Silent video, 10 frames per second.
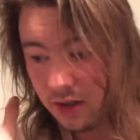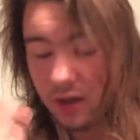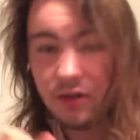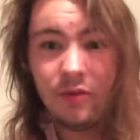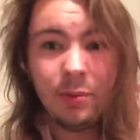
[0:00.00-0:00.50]

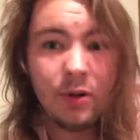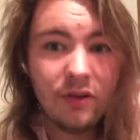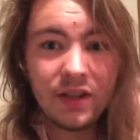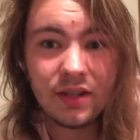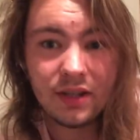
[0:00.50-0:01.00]
you've
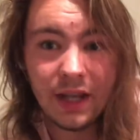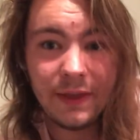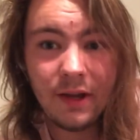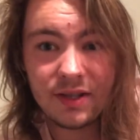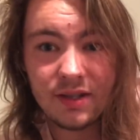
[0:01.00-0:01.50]
proven that
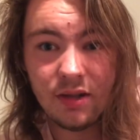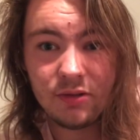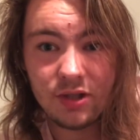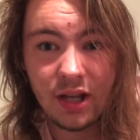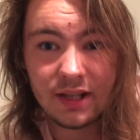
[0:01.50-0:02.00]
there is no
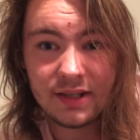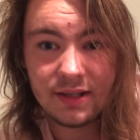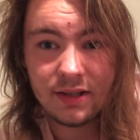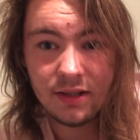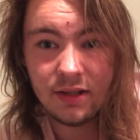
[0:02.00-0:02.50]
chance.
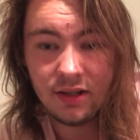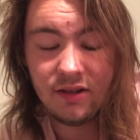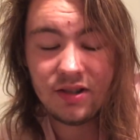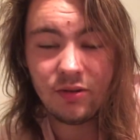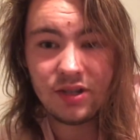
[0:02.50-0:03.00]

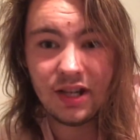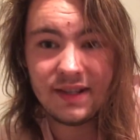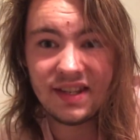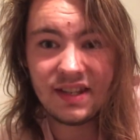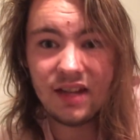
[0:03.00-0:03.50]
There's no chance
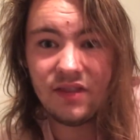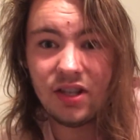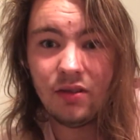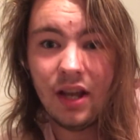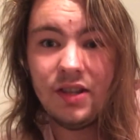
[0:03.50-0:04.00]
to save
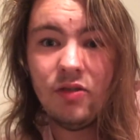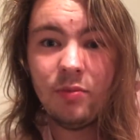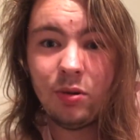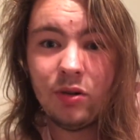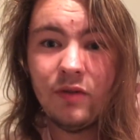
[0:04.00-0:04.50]
you. And you have
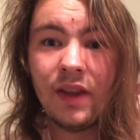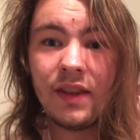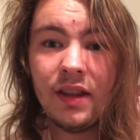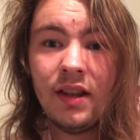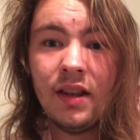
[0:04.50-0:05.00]
proven
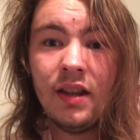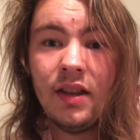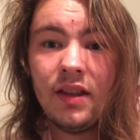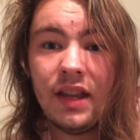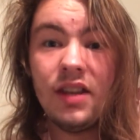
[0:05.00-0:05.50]

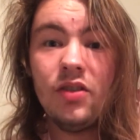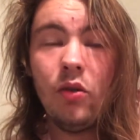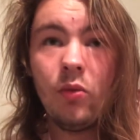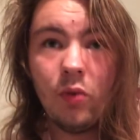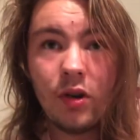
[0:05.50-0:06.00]
that
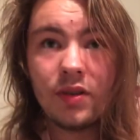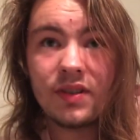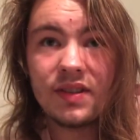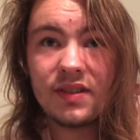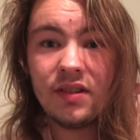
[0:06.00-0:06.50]
your
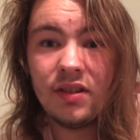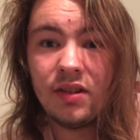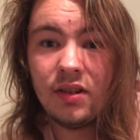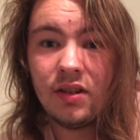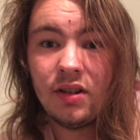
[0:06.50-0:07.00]
words
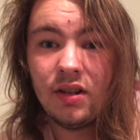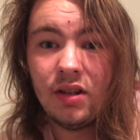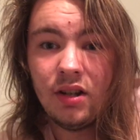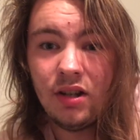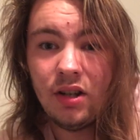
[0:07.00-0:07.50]

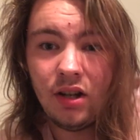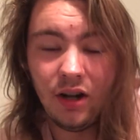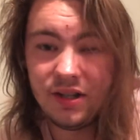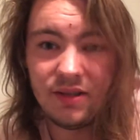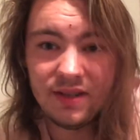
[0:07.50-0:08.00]

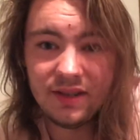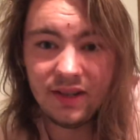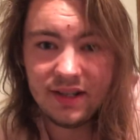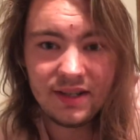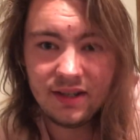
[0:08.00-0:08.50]
are
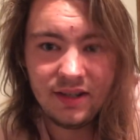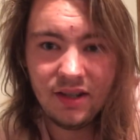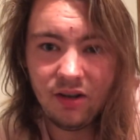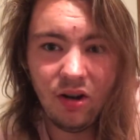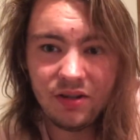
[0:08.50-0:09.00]
useless.
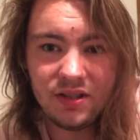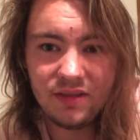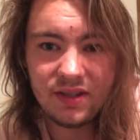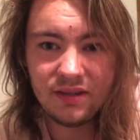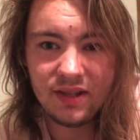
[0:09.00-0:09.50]
They're all
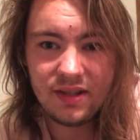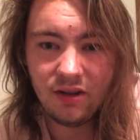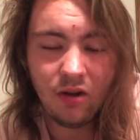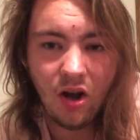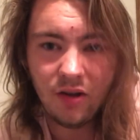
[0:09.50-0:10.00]
useless.
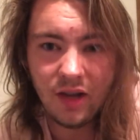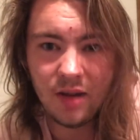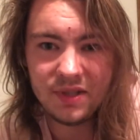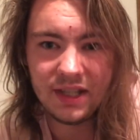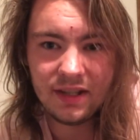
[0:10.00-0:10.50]
They're all
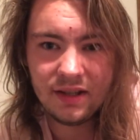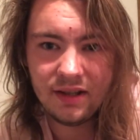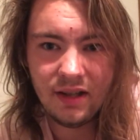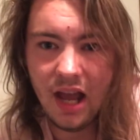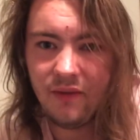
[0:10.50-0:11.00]
empty.
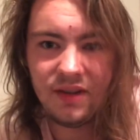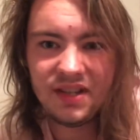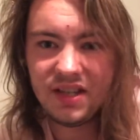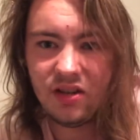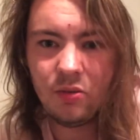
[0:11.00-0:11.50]
Every
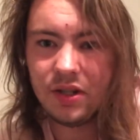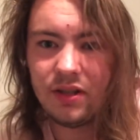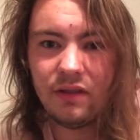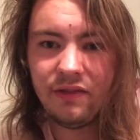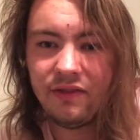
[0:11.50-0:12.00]
single one of
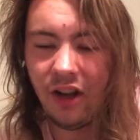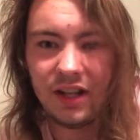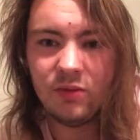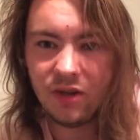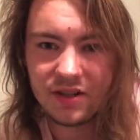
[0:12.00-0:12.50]
your
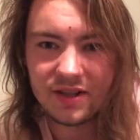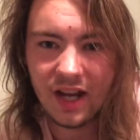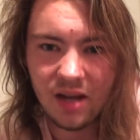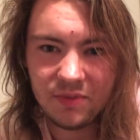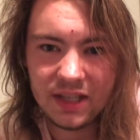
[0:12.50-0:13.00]
fucking words are
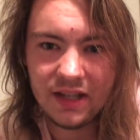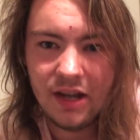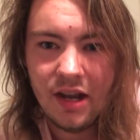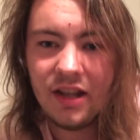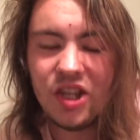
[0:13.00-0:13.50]
empty.
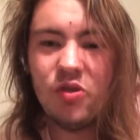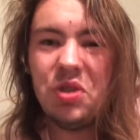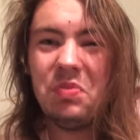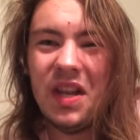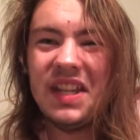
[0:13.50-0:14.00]
You
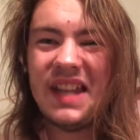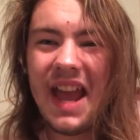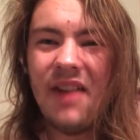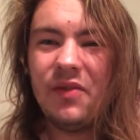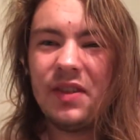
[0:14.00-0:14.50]
admitted to
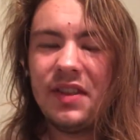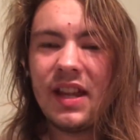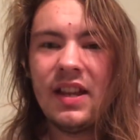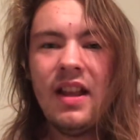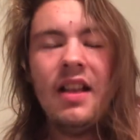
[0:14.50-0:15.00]
everything,